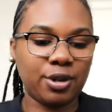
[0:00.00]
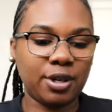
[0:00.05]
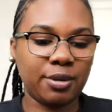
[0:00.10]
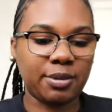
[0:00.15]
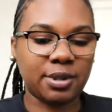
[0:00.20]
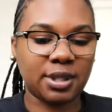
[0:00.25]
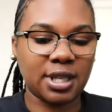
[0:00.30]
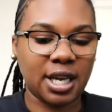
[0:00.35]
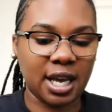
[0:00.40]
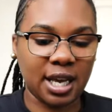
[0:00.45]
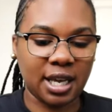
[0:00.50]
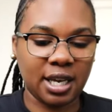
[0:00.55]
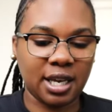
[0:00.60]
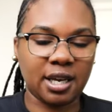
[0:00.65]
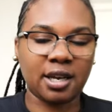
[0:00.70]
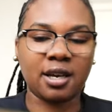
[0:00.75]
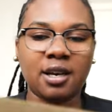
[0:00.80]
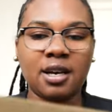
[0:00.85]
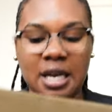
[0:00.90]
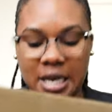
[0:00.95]
It was like,
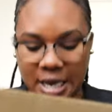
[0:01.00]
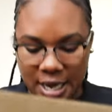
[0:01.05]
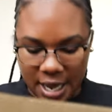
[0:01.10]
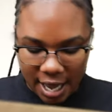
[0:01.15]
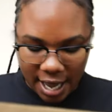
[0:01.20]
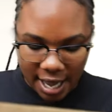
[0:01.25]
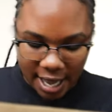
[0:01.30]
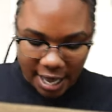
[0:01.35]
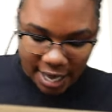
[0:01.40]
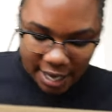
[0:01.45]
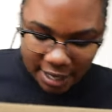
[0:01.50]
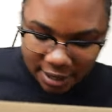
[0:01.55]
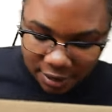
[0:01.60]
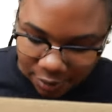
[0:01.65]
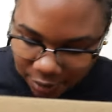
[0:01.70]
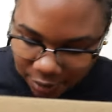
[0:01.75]
yeah, I had to